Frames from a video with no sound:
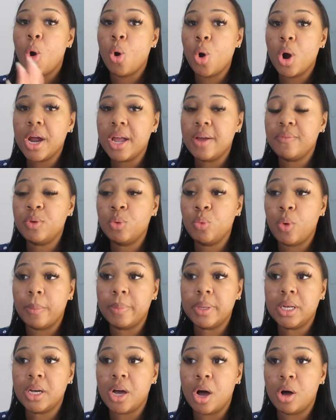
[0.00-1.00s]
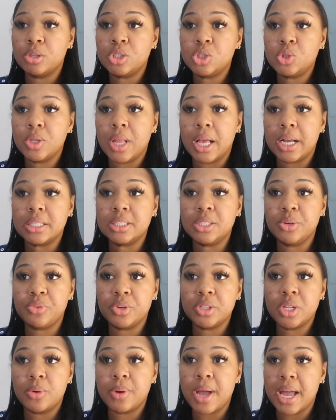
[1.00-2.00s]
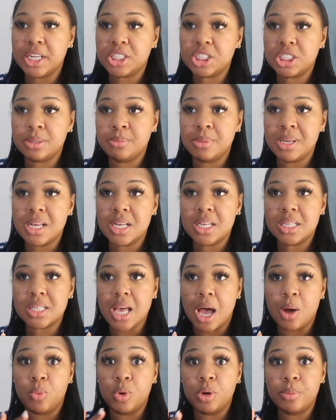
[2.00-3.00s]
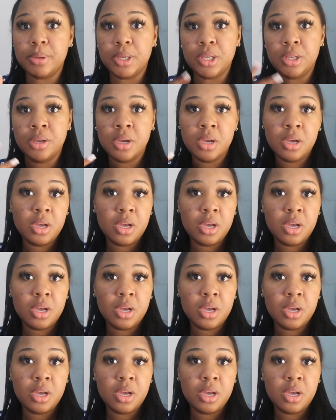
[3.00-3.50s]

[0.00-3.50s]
Or if you want me to go to like a different location, because I will be,